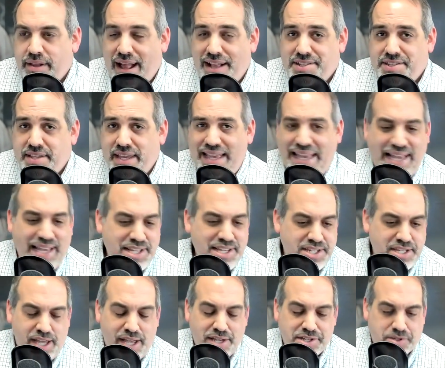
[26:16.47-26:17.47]
and that's the
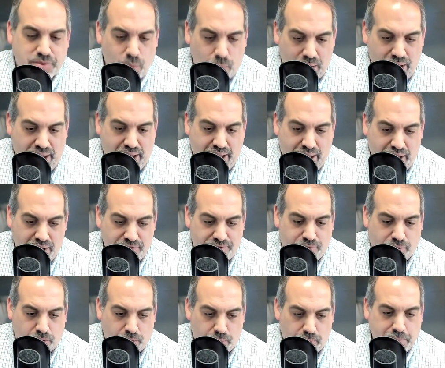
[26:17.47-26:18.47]
easiest way
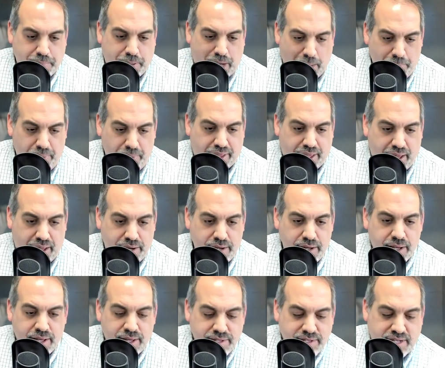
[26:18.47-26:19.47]
for a
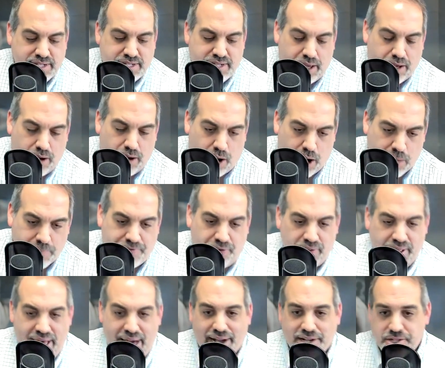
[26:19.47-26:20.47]
Republican to take
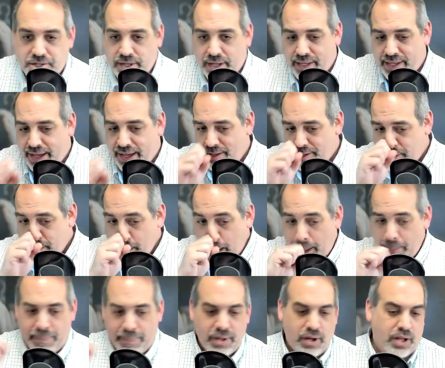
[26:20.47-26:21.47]
harmful action against
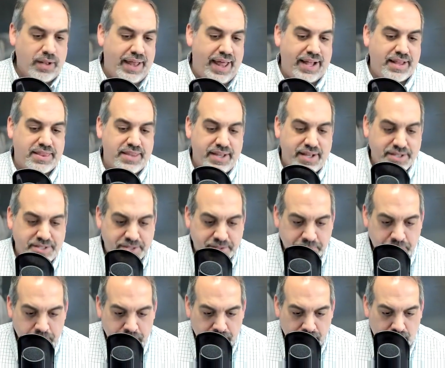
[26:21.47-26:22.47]
a bill like
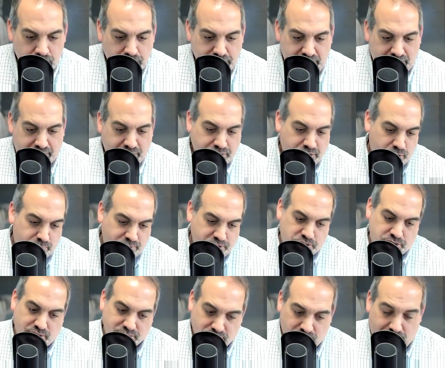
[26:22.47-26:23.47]
this. They could do
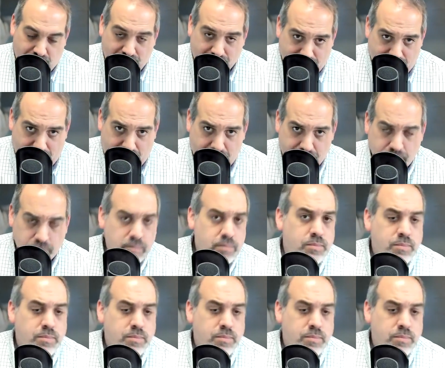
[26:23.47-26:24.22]
it just like that,